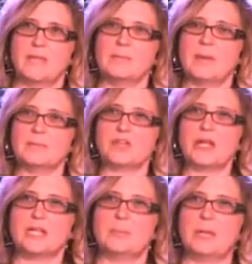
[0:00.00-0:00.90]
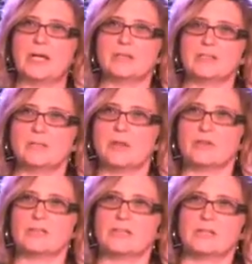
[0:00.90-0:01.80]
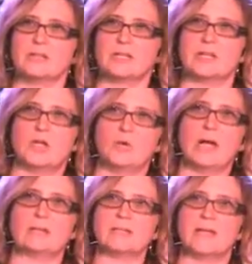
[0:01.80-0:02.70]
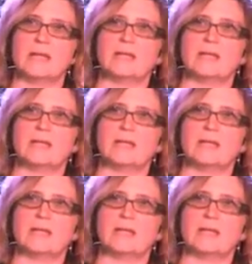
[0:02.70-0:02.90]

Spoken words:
I'm trying to compare it to some other saisons I know now today,